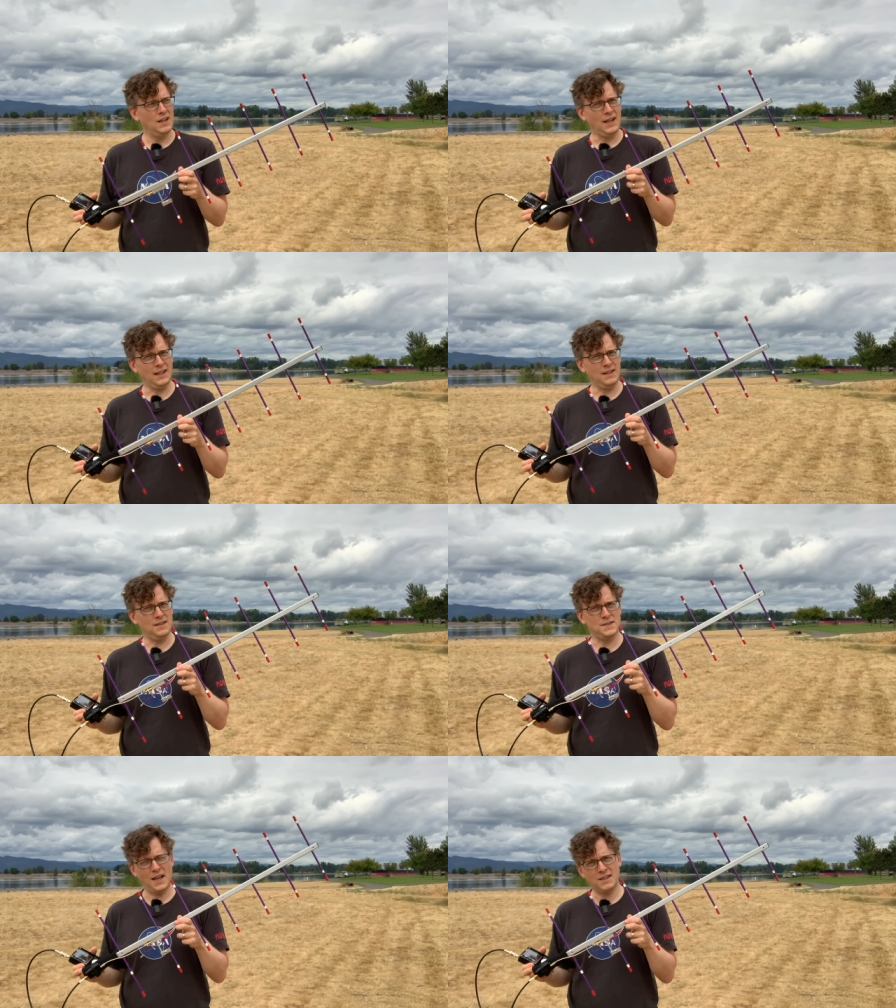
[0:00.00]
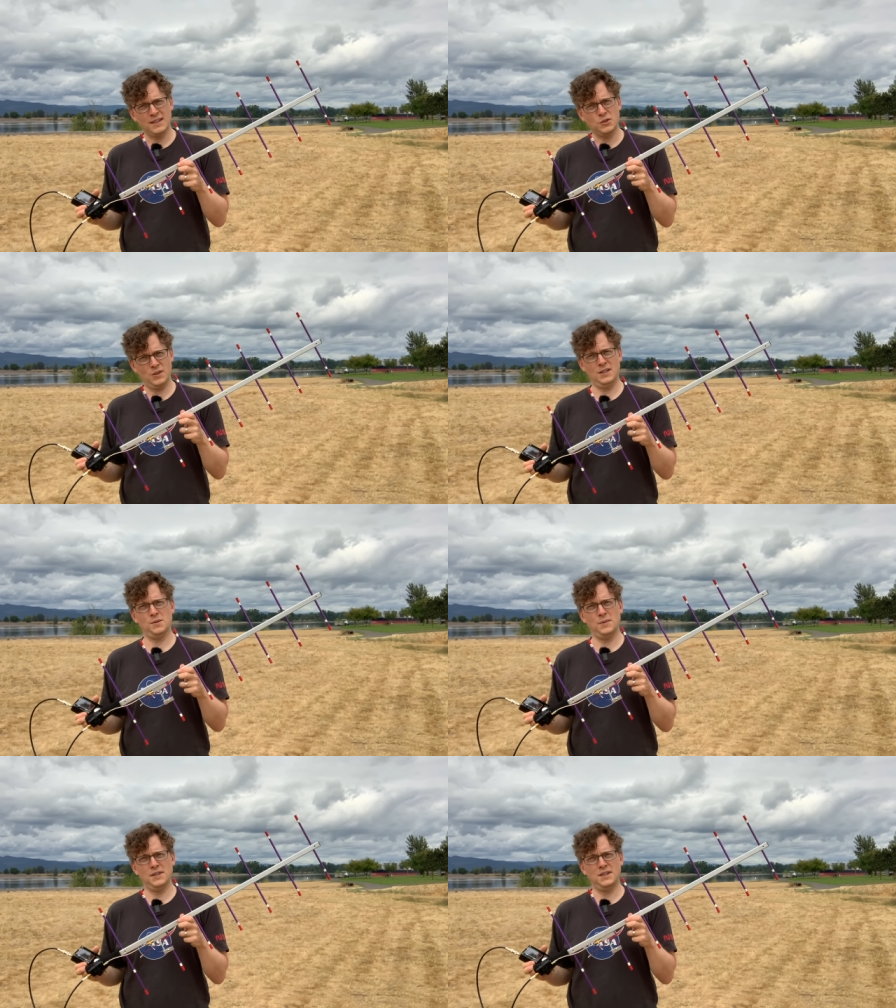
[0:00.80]
and the satellite
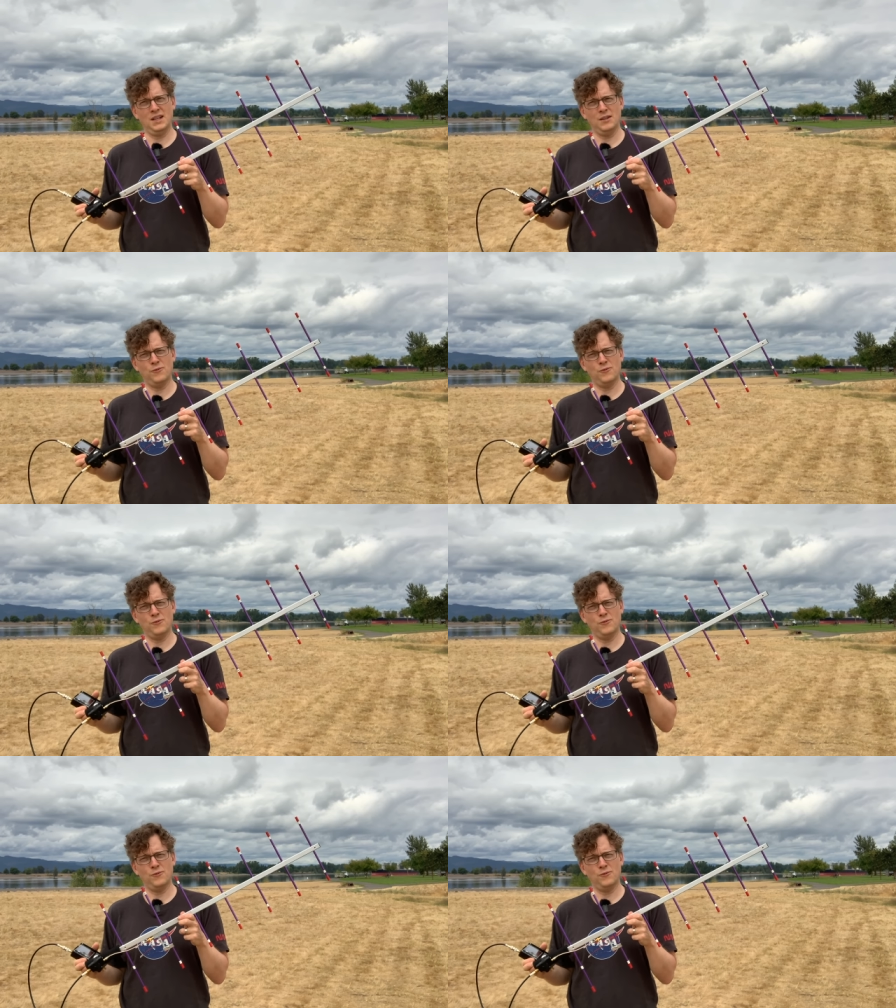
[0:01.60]
transmits at